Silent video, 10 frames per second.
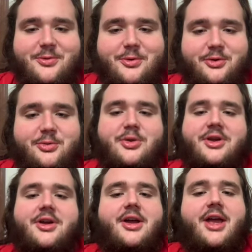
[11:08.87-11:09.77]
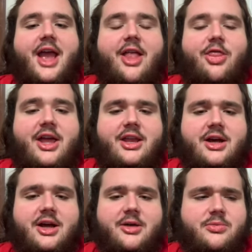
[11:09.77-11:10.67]
And then who'd they
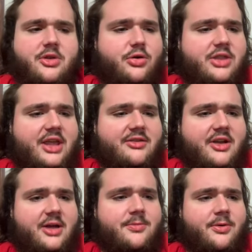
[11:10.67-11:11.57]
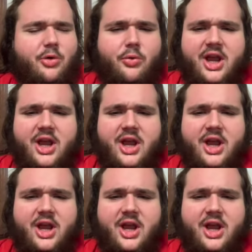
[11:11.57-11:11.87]
sign from the Rams again?